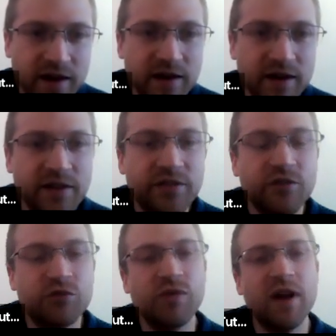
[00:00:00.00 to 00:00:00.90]
needs to
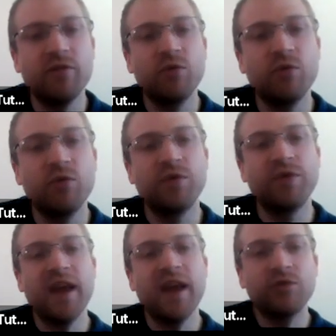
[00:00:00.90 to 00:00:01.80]
travel
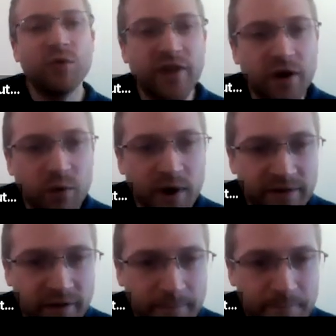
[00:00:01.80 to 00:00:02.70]
down towards the
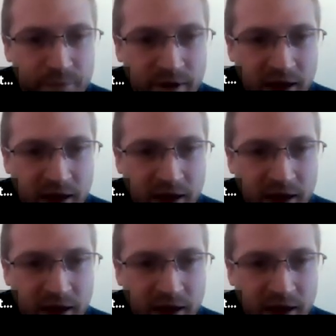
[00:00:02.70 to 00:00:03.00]
equator.